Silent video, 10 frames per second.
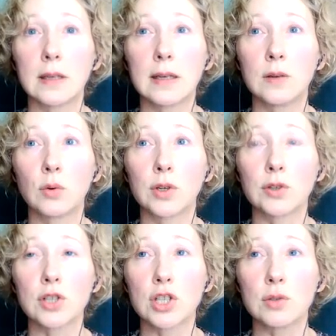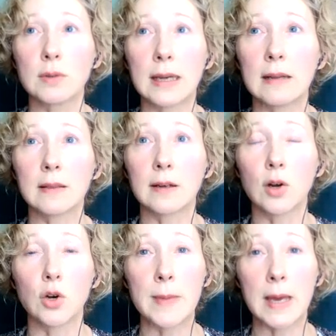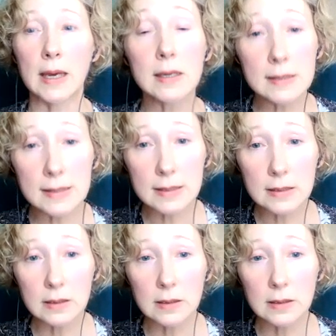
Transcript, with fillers: in order to get their omegas